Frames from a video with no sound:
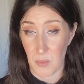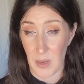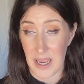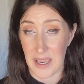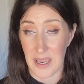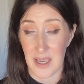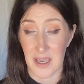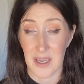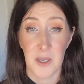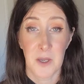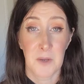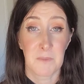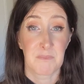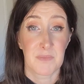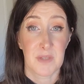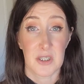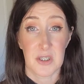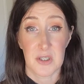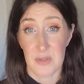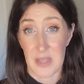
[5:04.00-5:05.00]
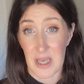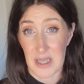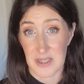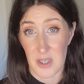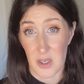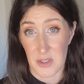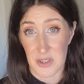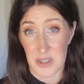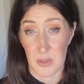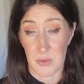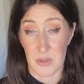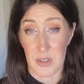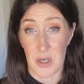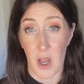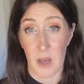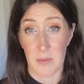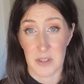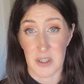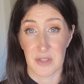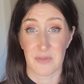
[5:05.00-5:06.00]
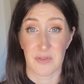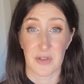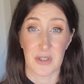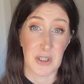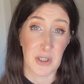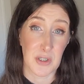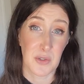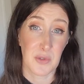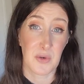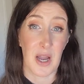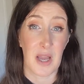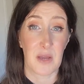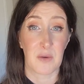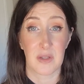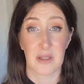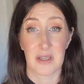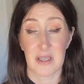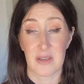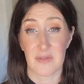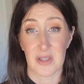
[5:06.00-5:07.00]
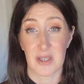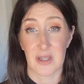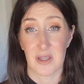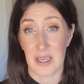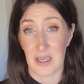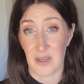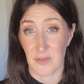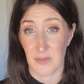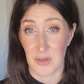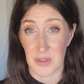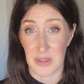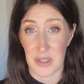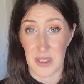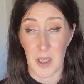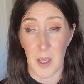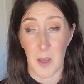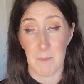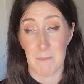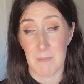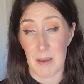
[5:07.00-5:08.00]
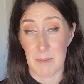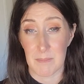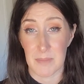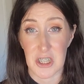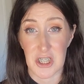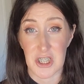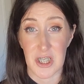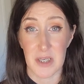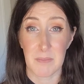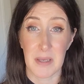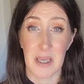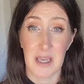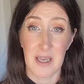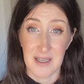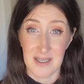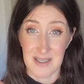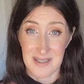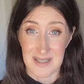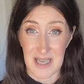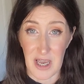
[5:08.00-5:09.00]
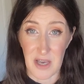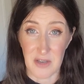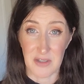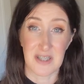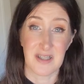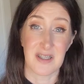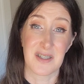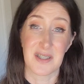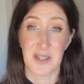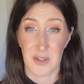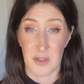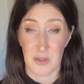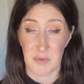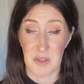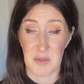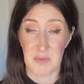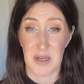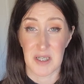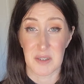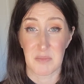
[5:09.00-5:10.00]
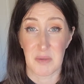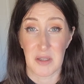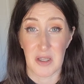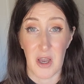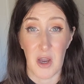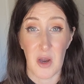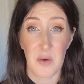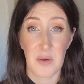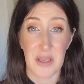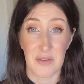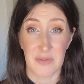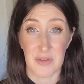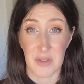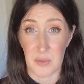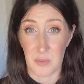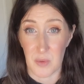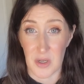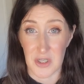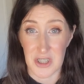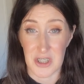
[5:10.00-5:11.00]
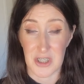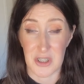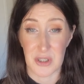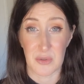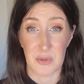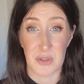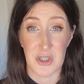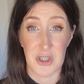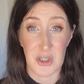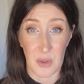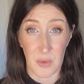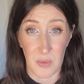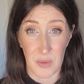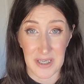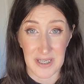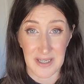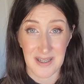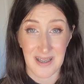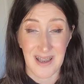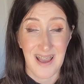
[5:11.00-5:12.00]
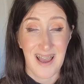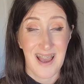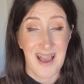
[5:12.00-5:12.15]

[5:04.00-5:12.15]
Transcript: way. So that's also an option for you. I will leave a link for the membership down in the description box below if you want to join.